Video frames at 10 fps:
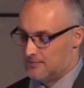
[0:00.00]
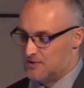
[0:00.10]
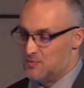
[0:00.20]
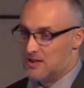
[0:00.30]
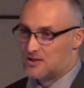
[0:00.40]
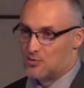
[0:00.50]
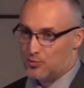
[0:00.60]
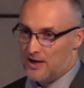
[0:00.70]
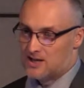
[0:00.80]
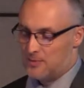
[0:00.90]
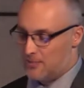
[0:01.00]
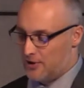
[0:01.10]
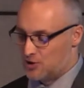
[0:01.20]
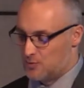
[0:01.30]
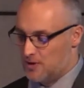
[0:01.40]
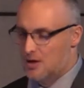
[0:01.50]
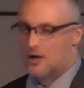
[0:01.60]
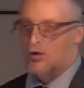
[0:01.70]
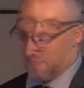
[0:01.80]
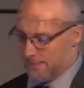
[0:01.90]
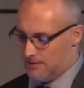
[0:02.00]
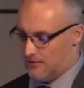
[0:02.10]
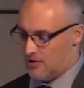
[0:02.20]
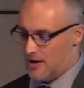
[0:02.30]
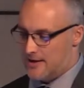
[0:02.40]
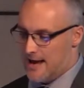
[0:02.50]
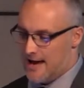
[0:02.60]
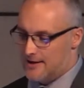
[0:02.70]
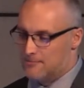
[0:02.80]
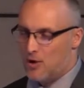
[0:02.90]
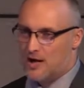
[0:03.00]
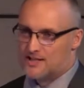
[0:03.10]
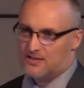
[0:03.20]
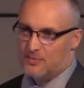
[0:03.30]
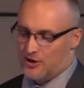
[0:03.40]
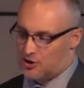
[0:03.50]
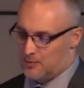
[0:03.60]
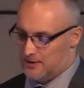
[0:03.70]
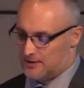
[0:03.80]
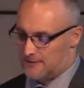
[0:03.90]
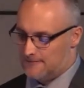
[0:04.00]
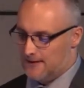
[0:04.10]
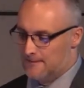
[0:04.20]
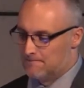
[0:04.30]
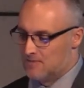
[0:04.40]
It's being suppressed by punishment. You've got an add, positive punishment, right?